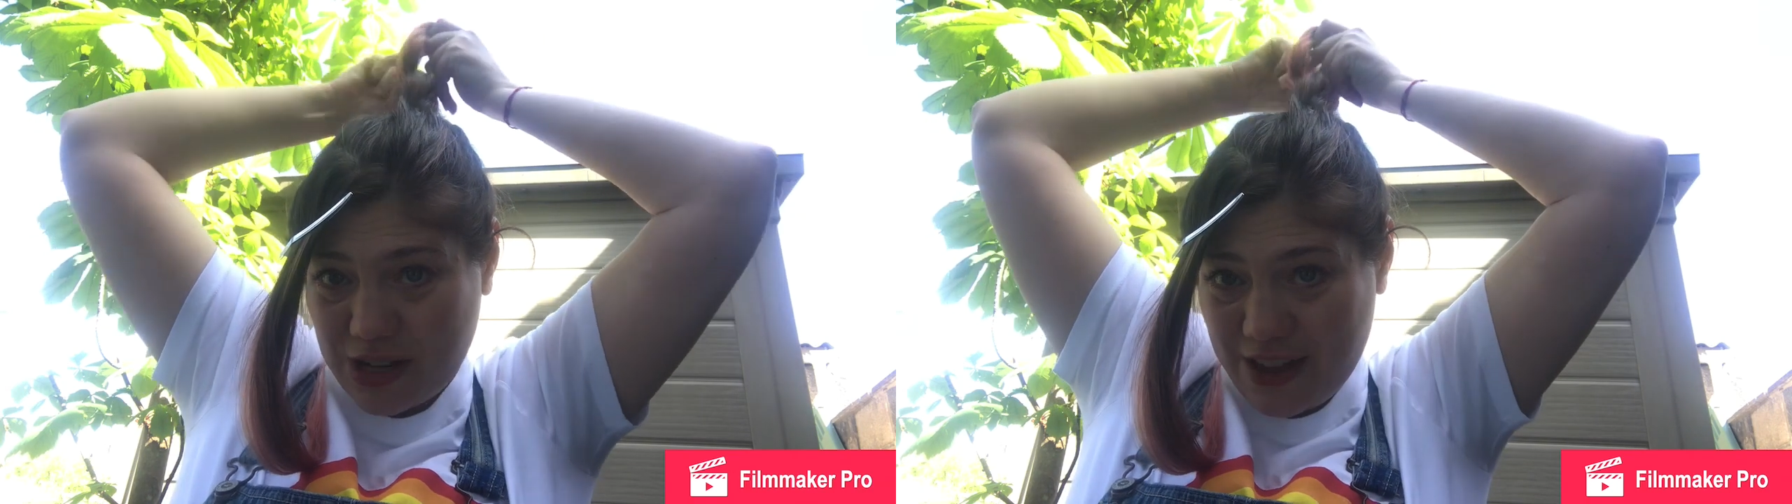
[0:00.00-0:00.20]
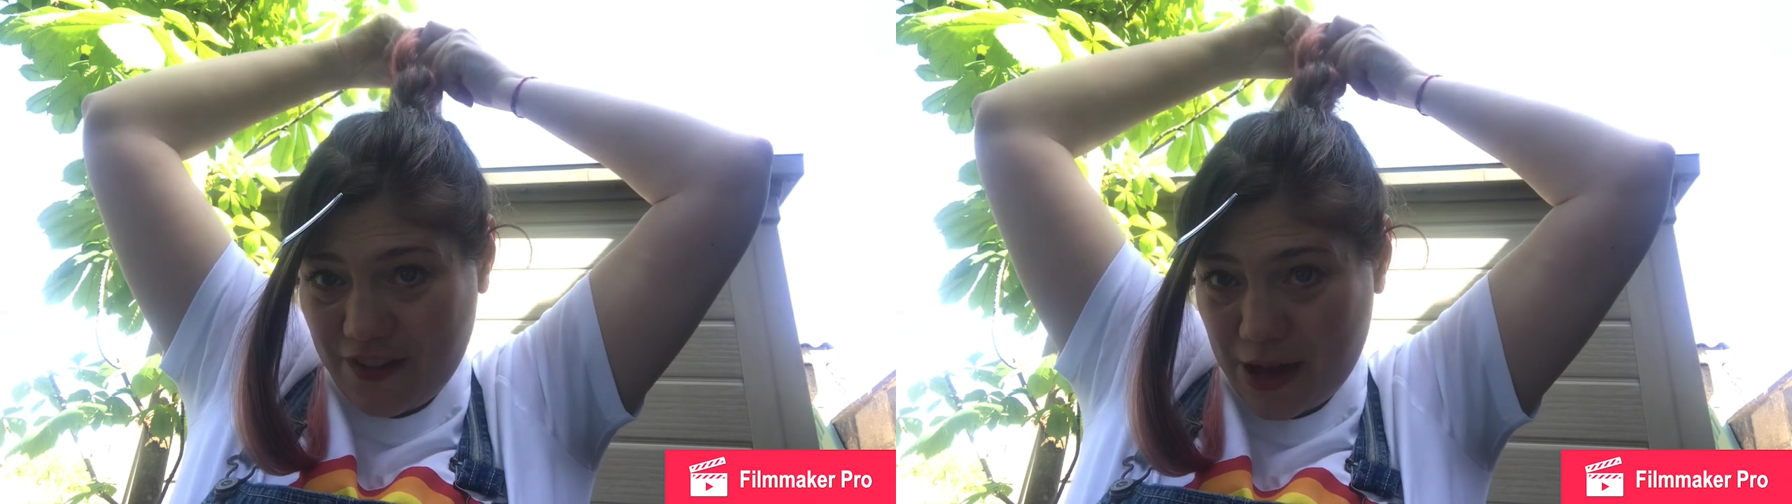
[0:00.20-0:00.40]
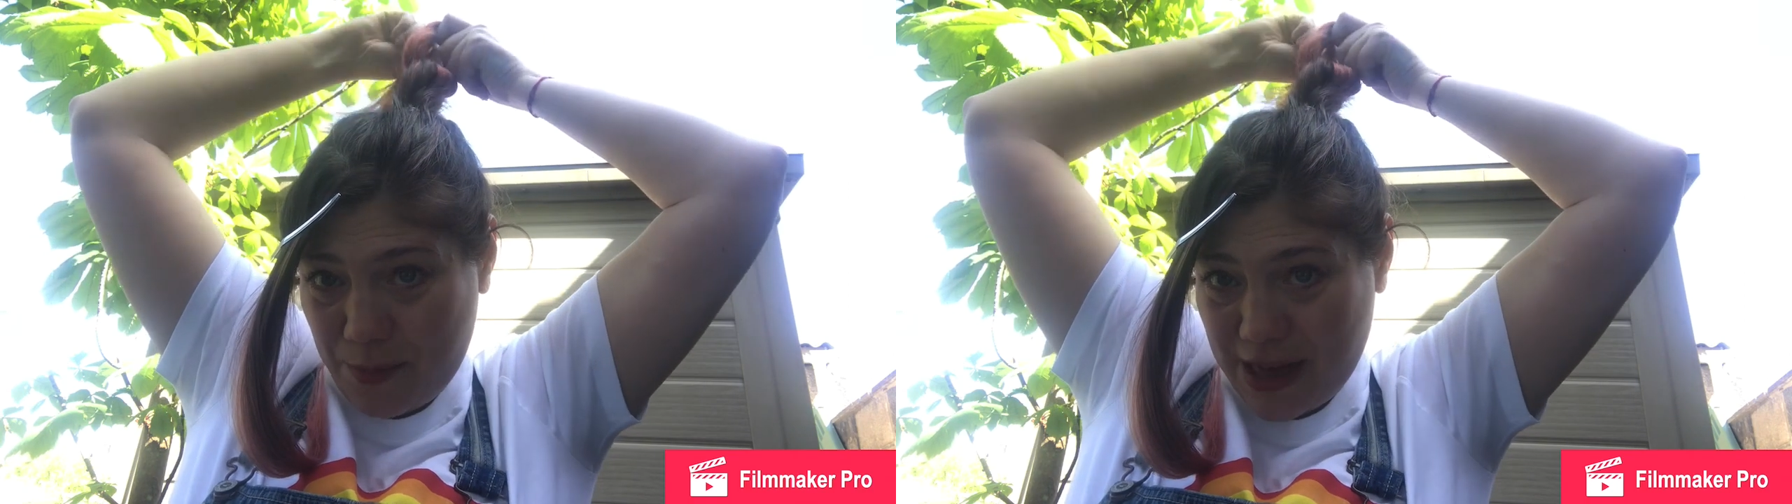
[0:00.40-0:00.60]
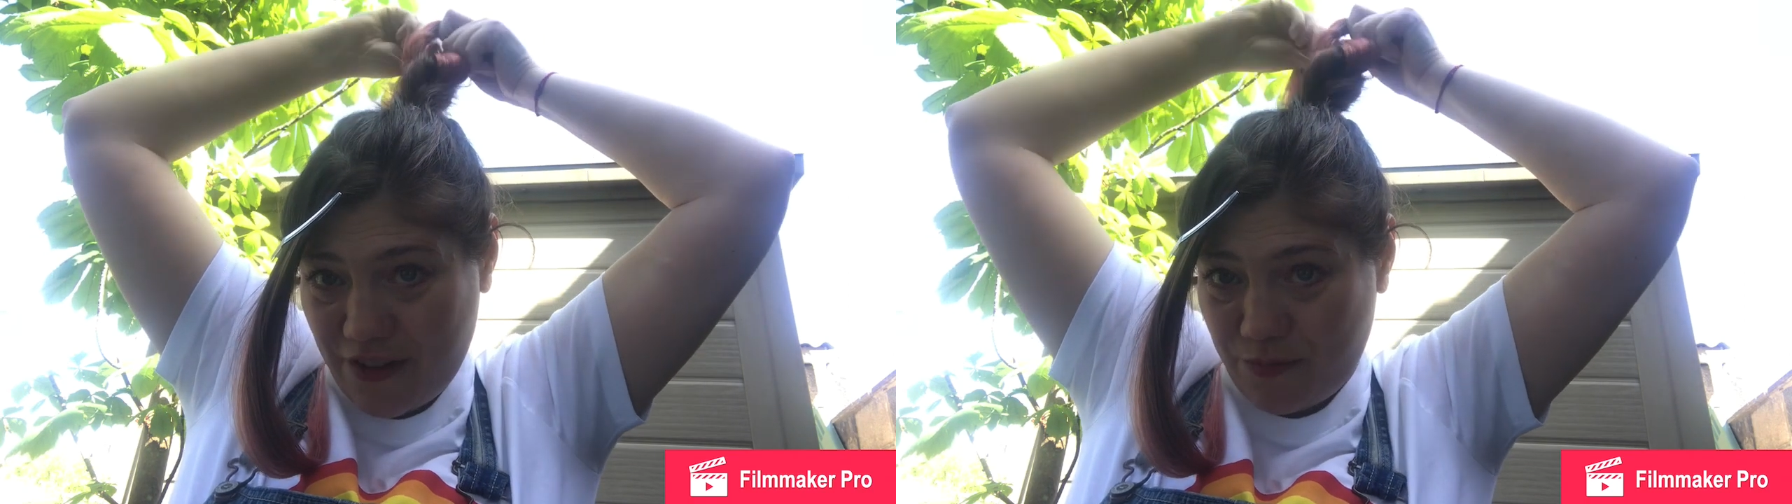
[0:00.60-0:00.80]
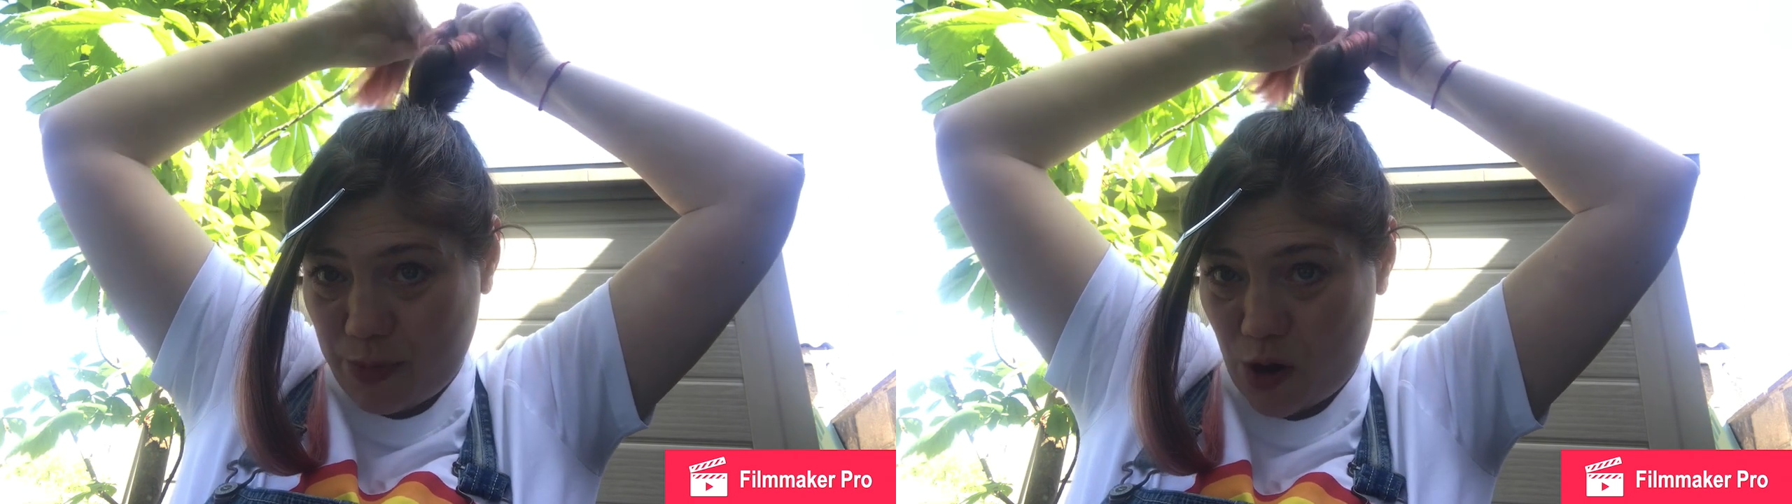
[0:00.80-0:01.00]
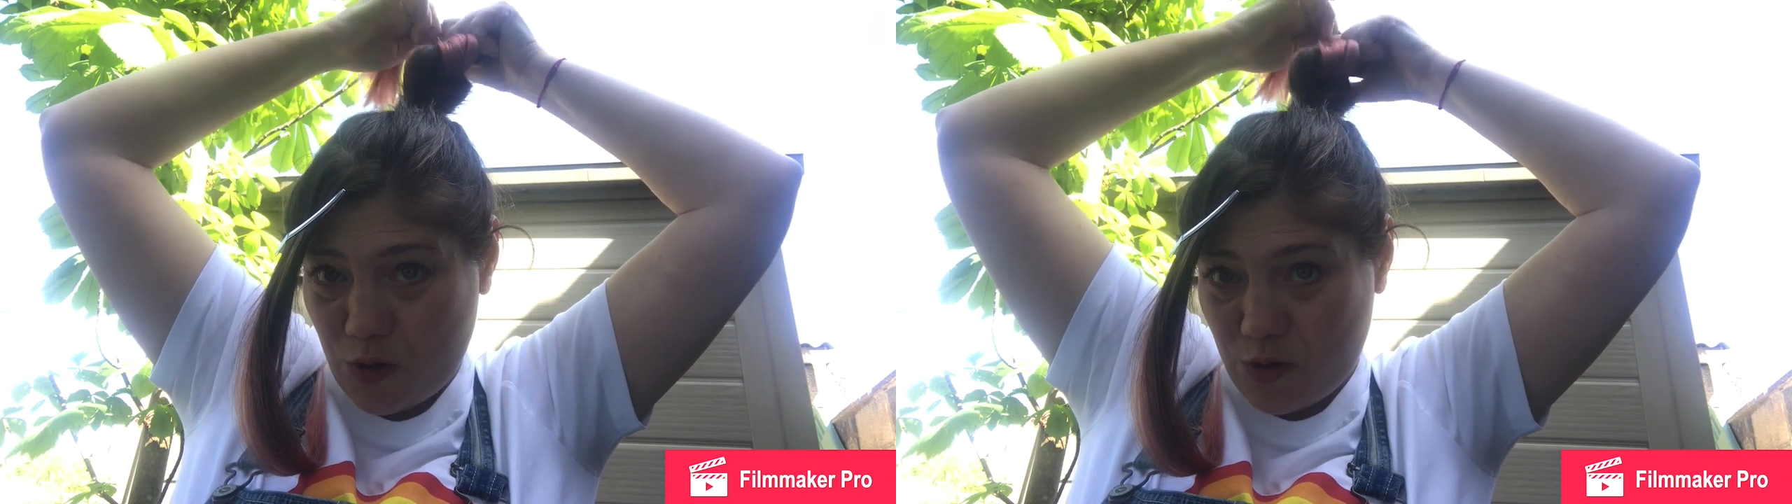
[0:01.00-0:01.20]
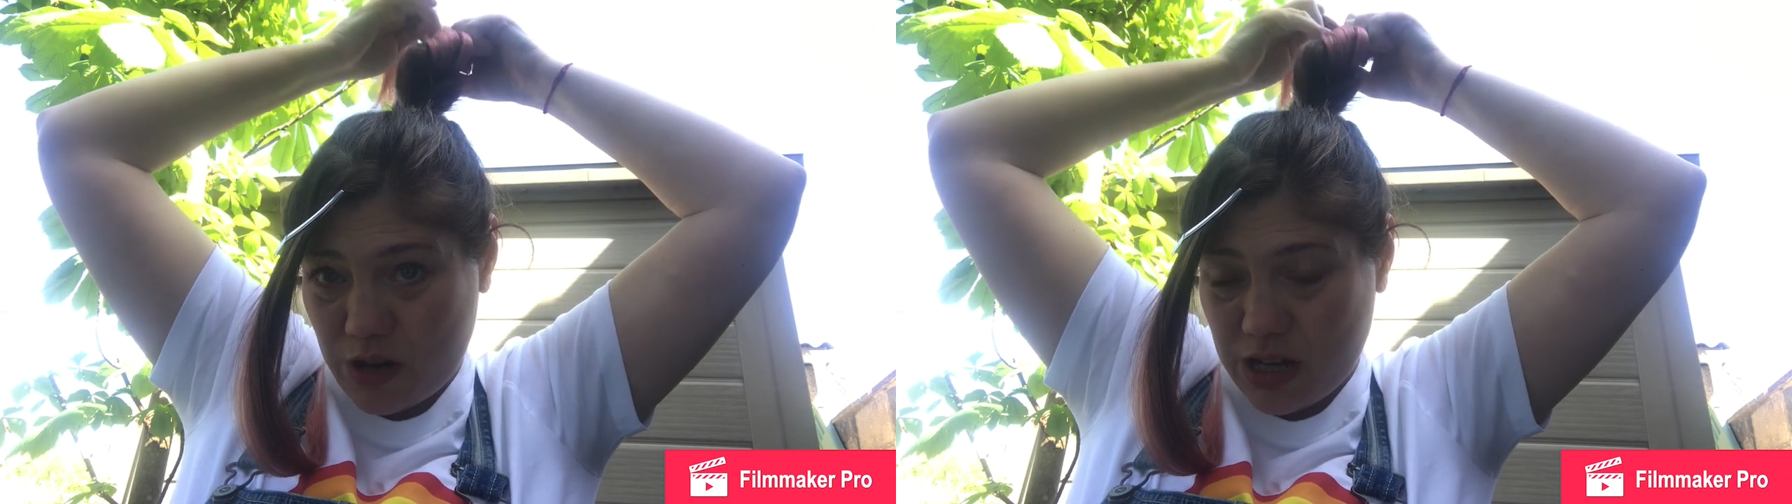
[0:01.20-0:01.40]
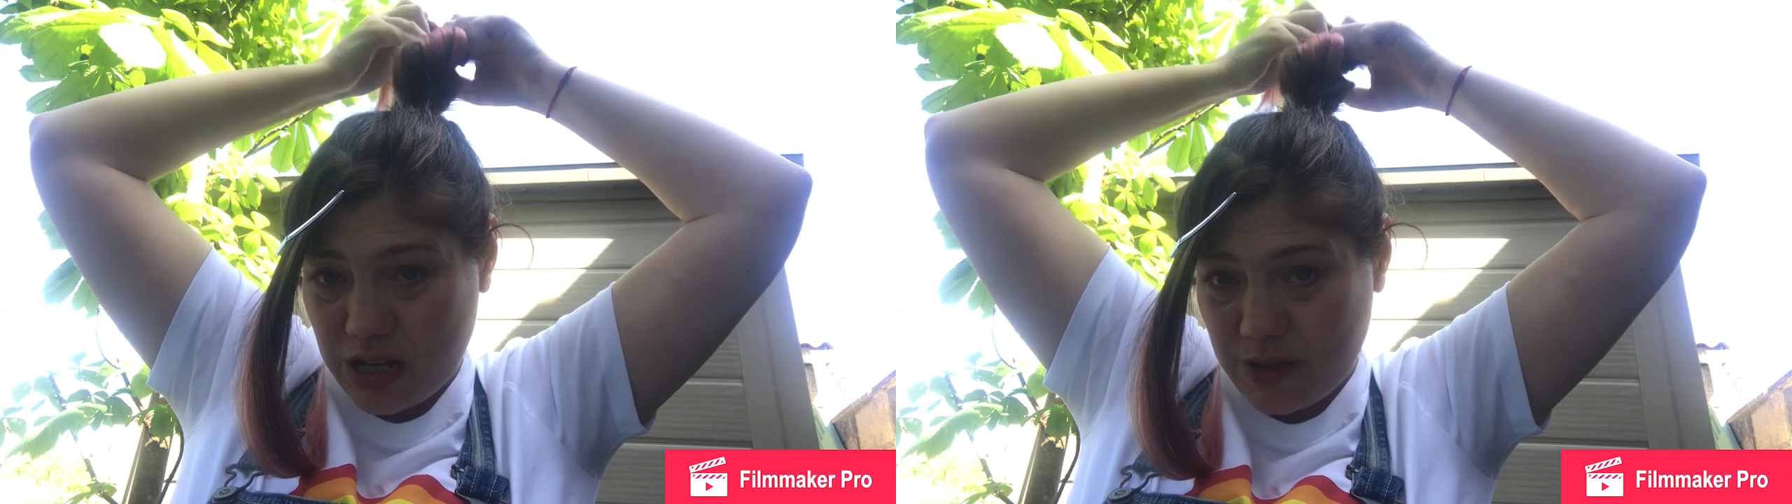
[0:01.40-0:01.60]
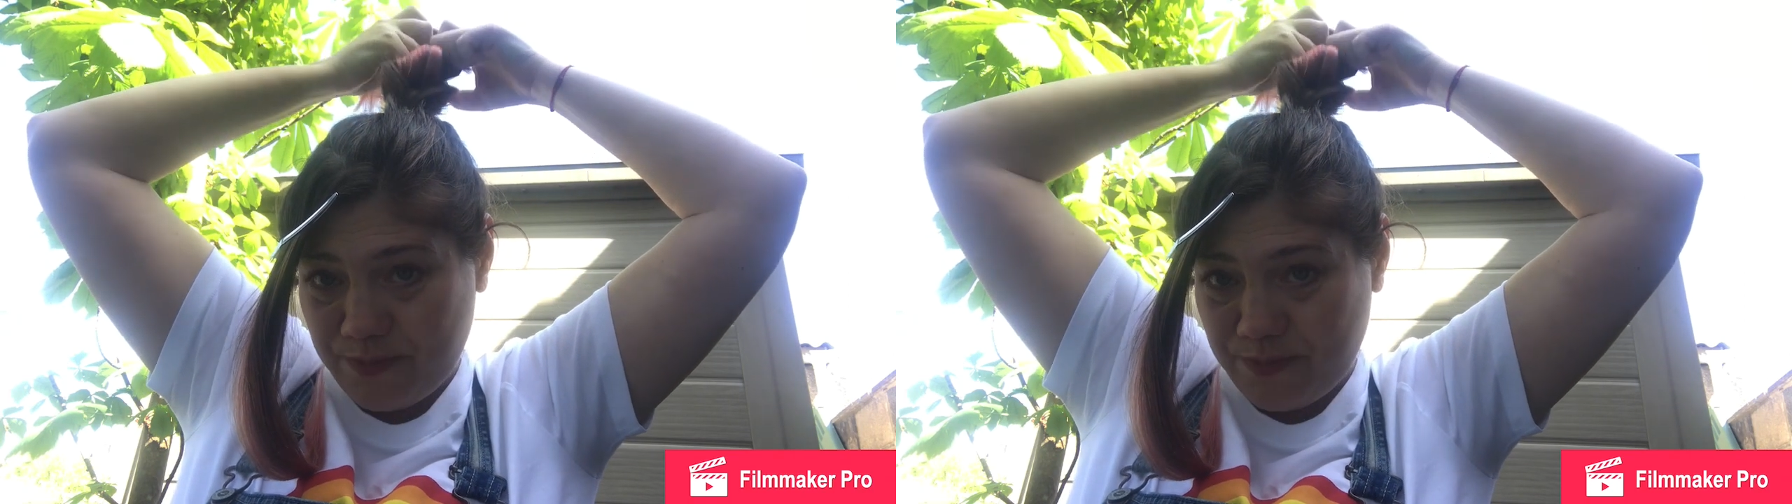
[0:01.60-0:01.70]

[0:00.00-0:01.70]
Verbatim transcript: give it a bit of bulk.